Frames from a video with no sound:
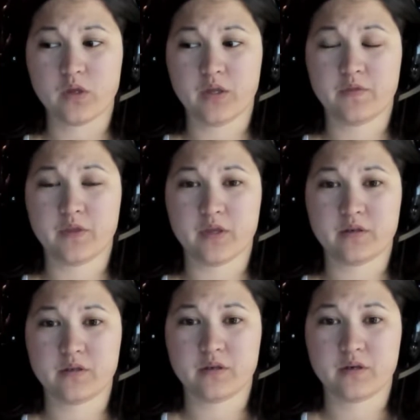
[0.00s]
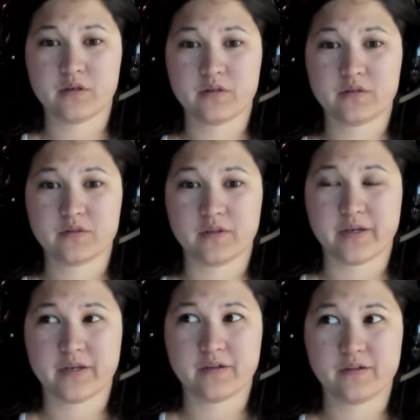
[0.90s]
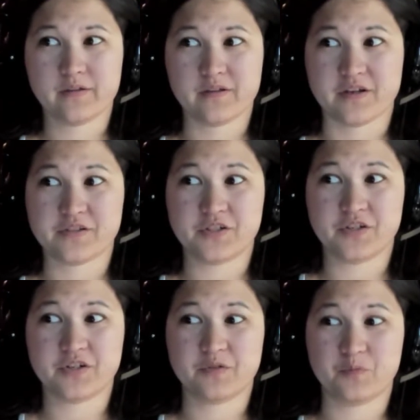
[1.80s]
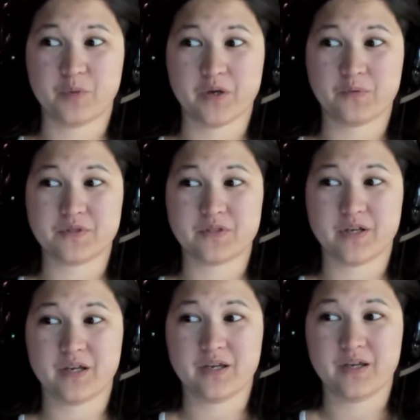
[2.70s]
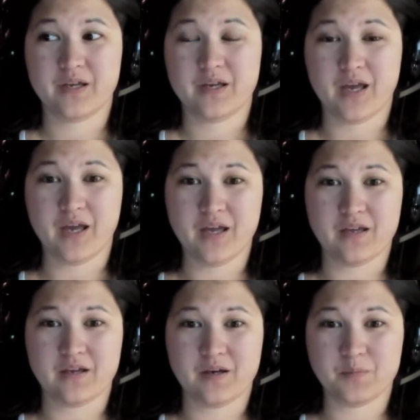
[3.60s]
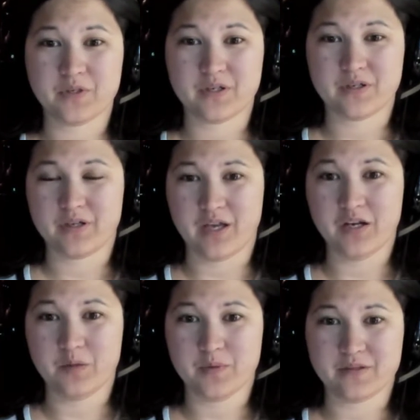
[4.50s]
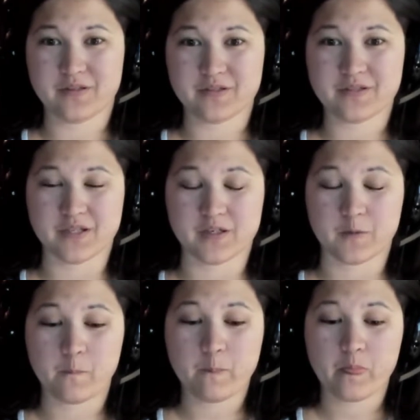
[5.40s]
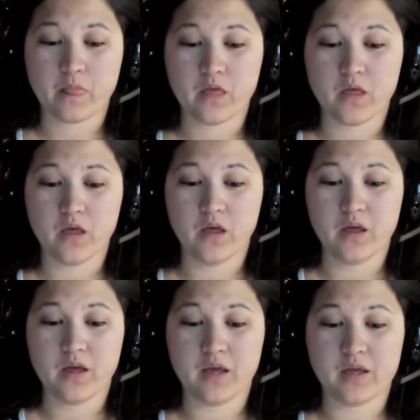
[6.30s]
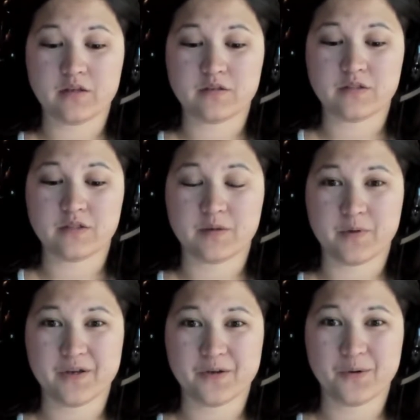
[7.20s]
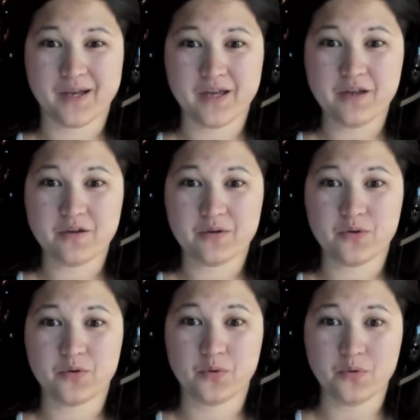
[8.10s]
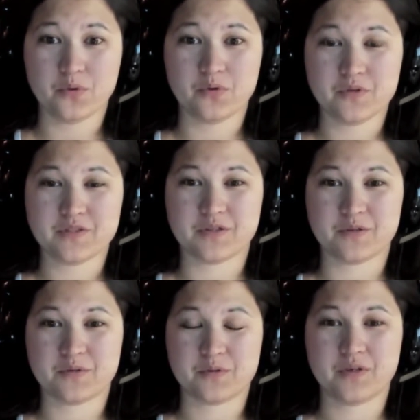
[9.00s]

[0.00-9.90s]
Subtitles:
then like last year, Mike was like, "Hey, I'm gonna animate this thing," and I'm like, "Okay, cool." So